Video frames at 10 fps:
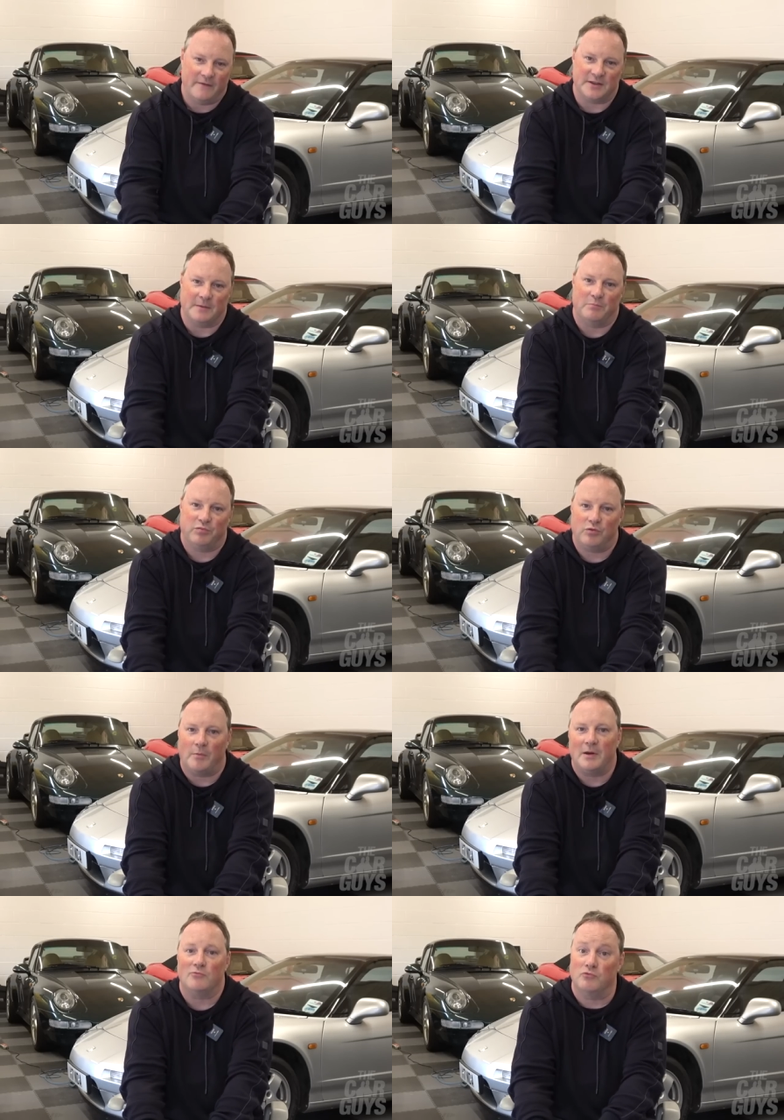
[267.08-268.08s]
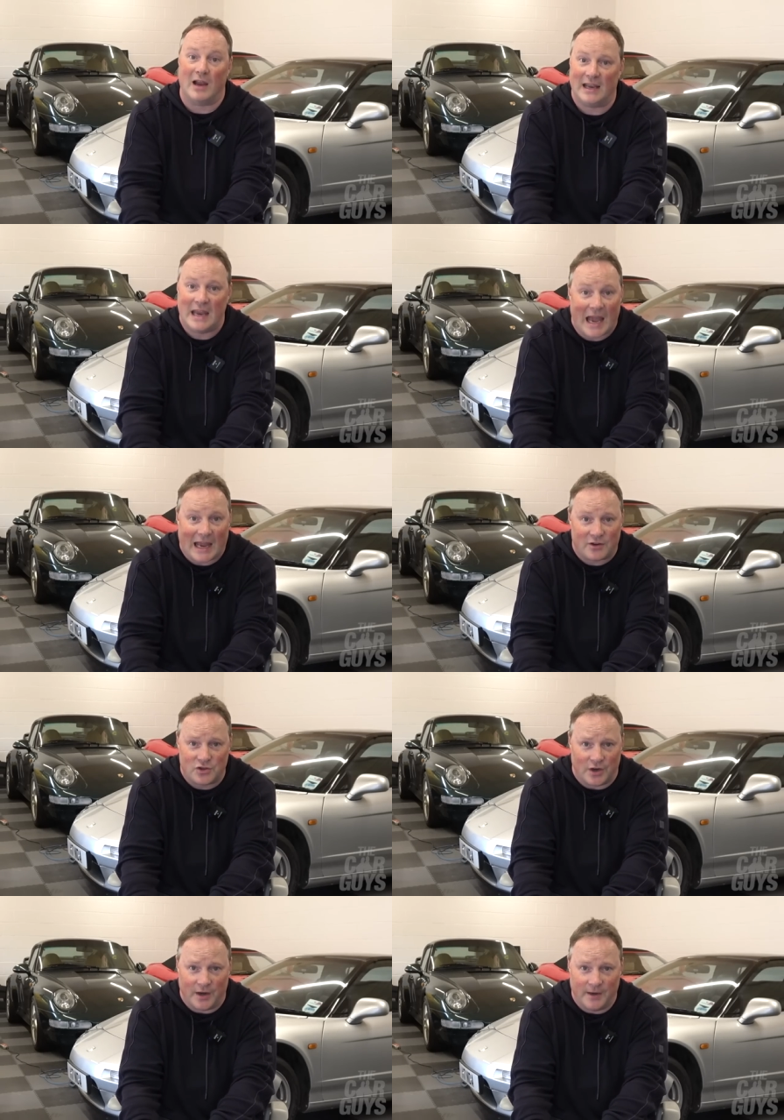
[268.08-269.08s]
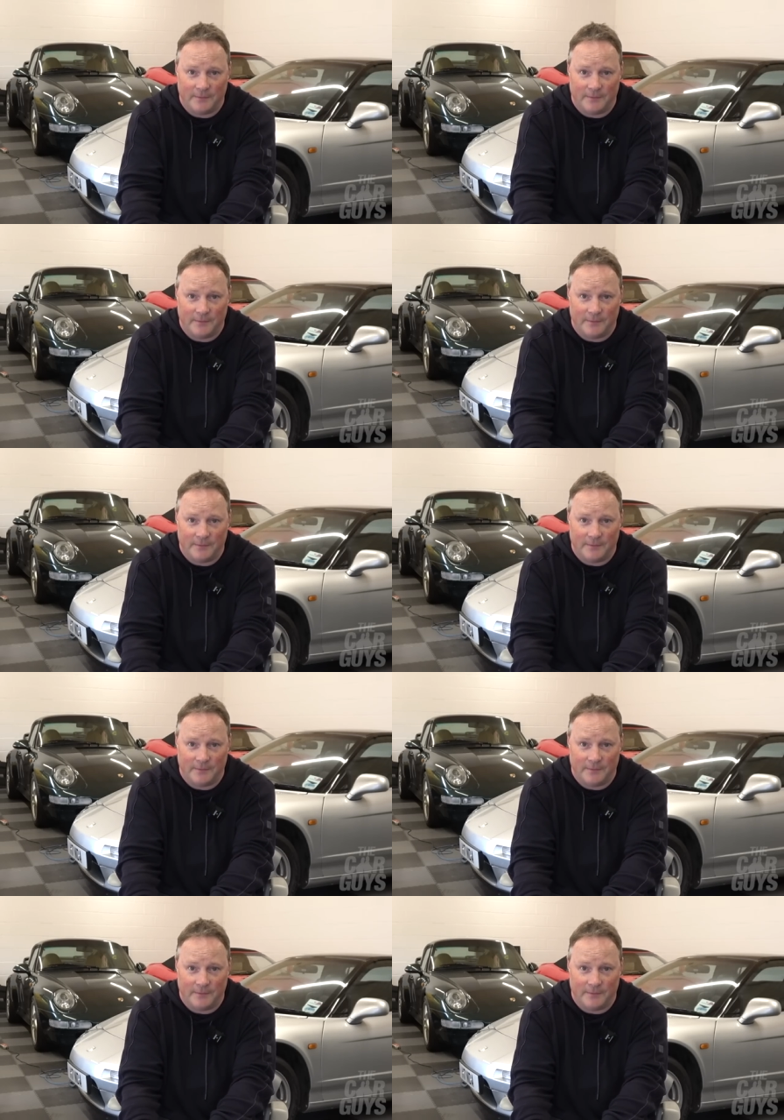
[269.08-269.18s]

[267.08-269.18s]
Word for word: for some proper rally action.